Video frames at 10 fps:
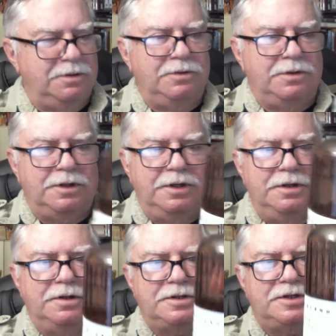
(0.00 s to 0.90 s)
Well,
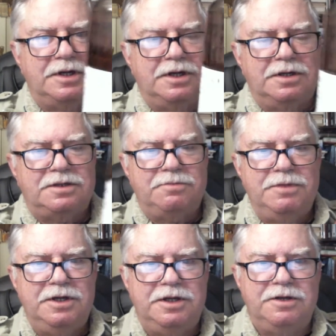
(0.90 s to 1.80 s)
here it's a
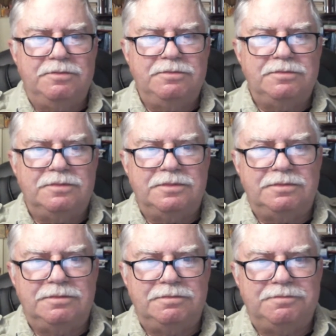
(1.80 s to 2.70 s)
medium
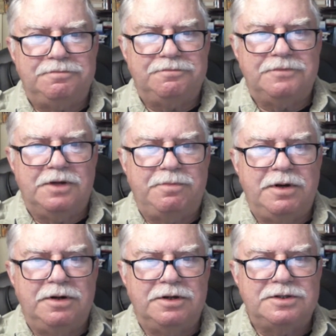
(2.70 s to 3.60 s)

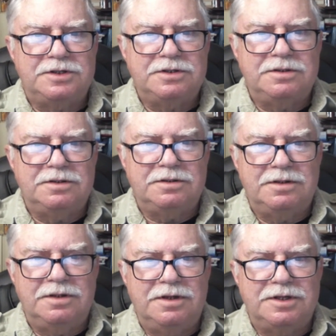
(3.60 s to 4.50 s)
appearance
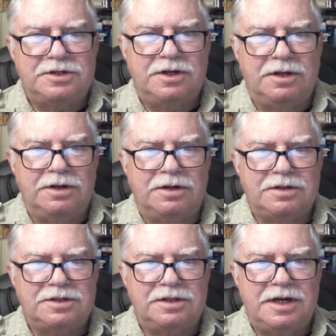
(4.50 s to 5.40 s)
in its color.
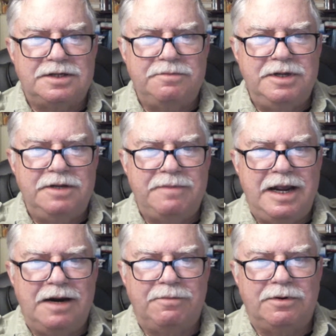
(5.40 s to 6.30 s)
It's a light to medium
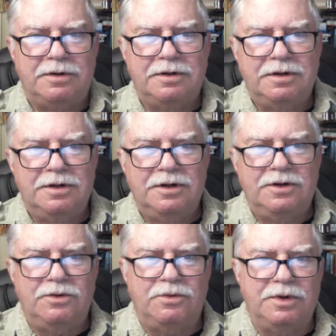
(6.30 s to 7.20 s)
amber
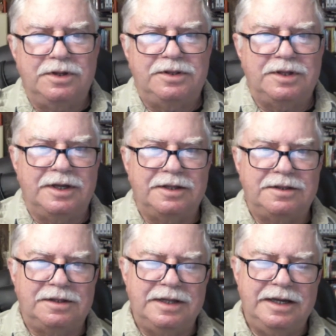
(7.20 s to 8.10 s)
with
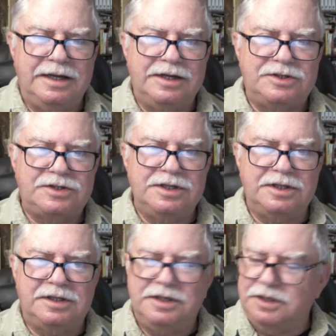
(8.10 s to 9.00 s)
the legs in the
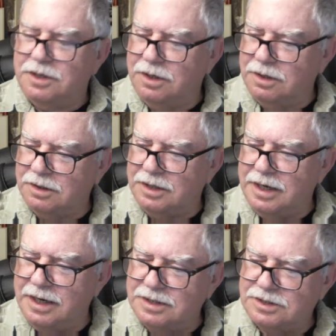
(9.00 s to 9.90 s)
Glencairn
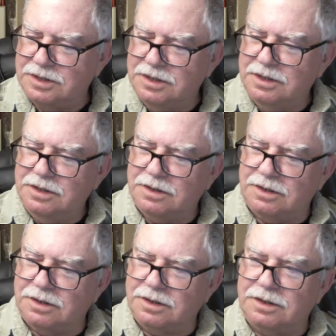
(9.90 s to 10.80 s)
glass
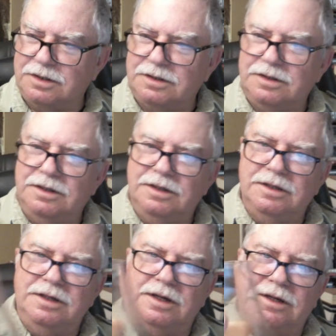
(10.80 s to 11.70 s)
are,
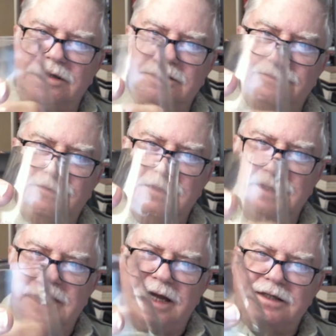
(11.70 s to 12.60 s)
you know, fairly
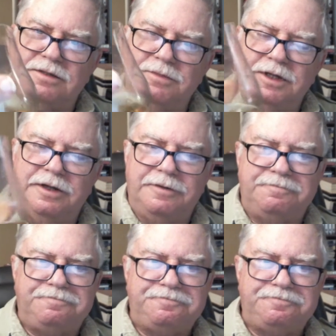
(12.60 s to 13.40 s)
light to medium.